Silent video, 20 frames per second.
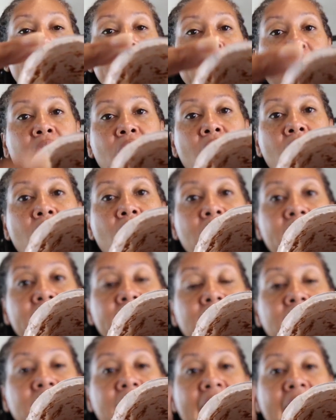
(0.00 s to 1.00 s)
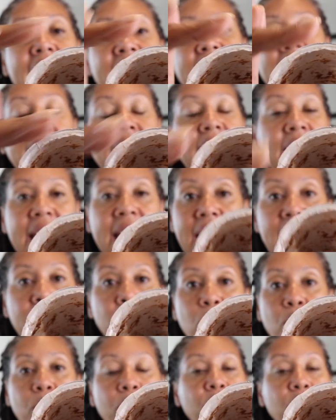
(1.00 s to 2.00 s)
been gone like
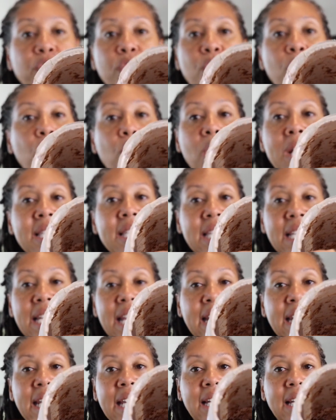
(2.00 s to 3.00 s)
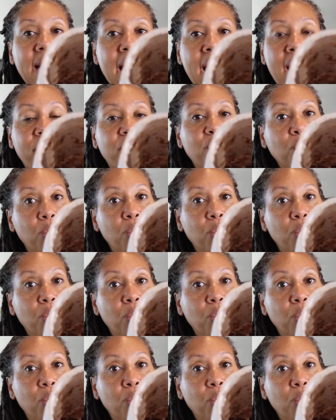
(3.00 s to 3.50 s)
clean, where there wasn't any left?